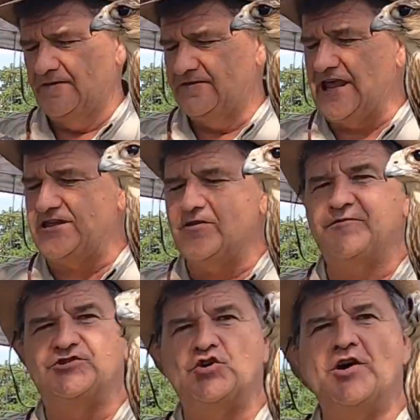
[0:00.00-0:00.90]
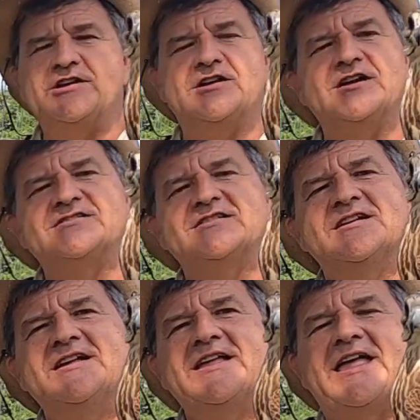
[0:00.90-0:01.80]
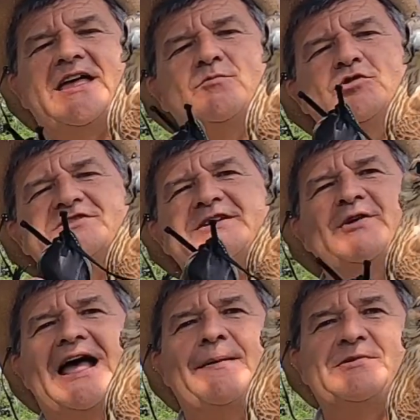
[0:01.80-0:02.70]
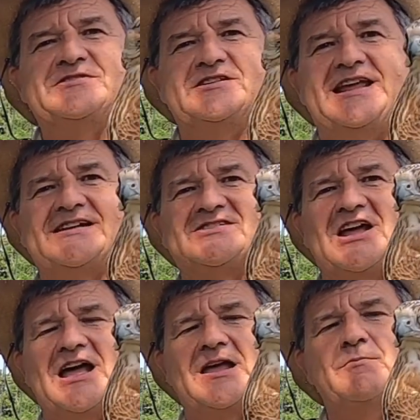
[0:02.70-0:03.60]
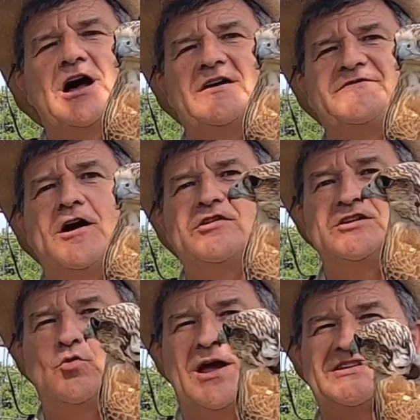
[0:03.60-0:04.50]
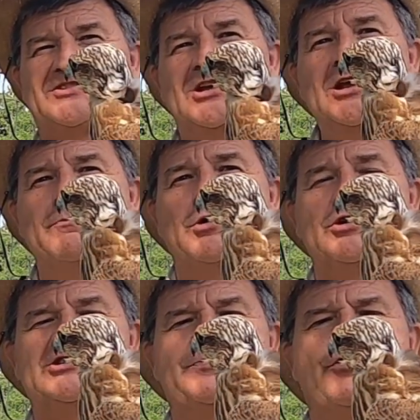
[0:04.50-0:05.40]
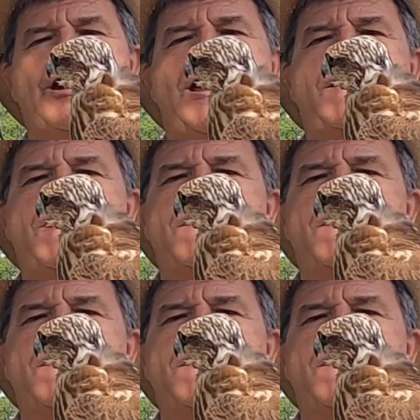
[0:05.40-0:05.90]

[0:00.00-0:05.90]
Thank you for joining us, and we'll see what happens the next time on Falcon Quest, Birds of Prey.